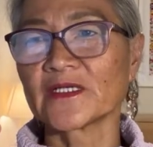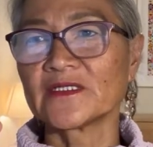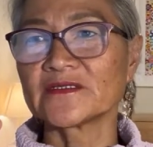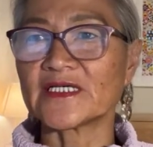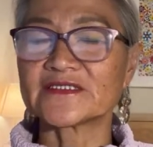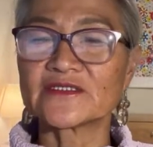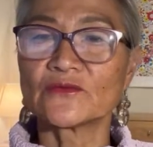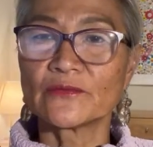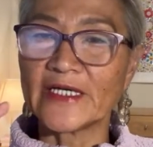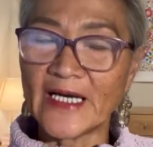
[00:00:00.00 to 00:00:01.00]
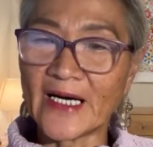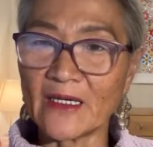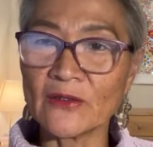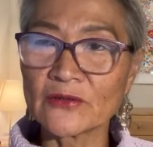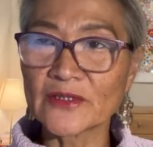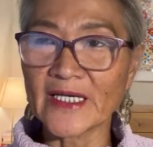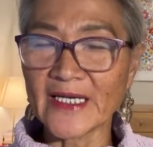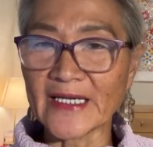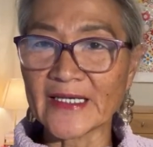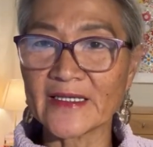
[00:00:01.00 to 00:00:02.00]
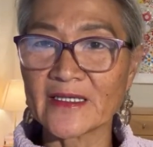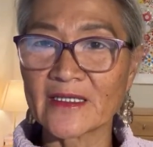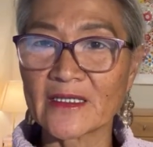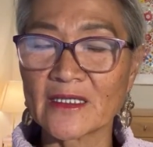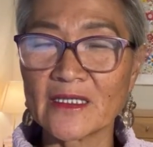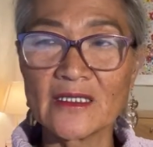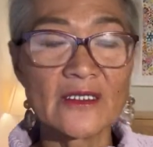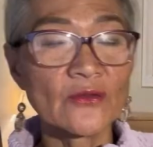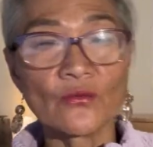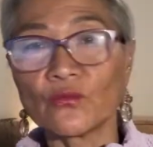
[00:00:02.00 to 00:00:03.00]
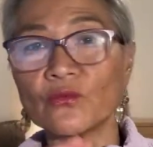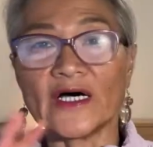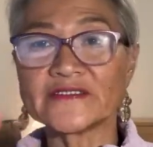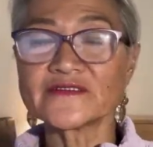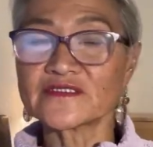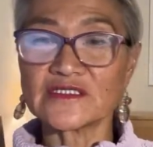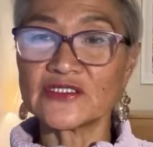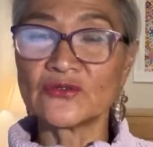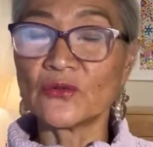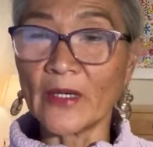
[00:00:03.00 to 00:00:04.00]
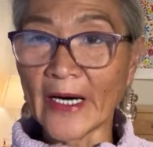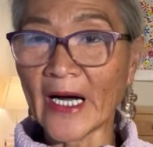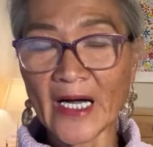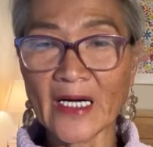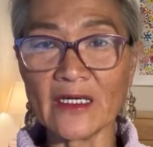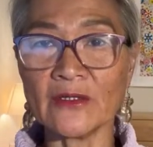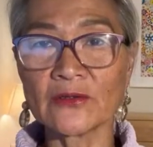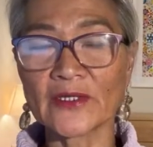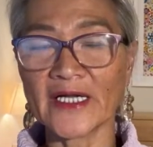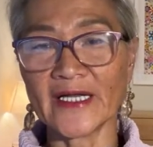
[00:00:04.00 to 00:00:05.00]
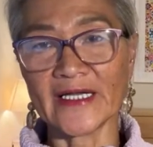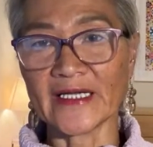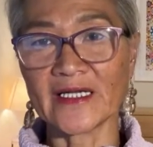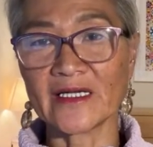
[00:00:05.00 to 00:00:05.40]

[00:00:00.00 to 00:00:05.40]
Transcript: that we are okay. Once you are okay,